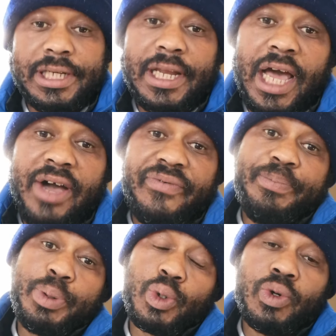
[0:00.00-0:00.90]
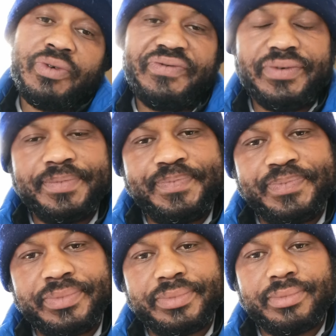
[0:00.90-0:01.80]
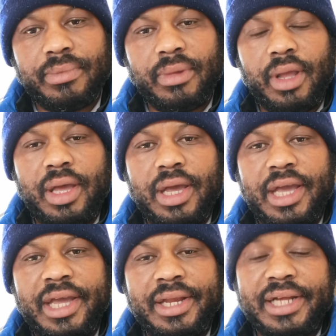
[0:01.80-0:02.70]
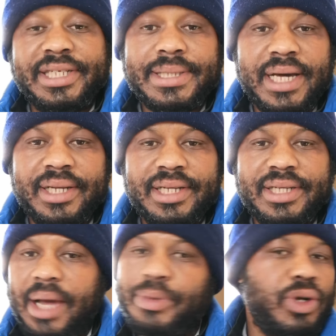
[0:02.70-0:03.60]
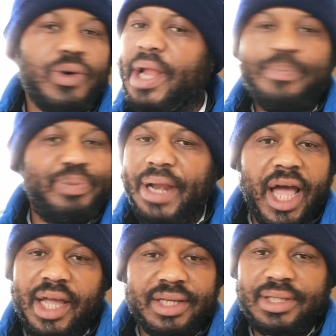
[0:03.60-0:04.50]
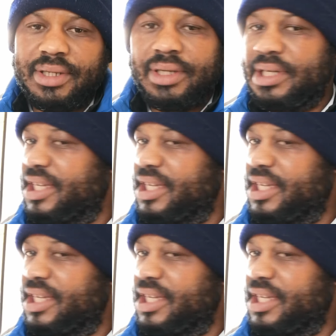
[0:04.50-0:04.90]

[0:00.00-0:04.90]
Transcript: enough proof, and I decided I'm not going to apply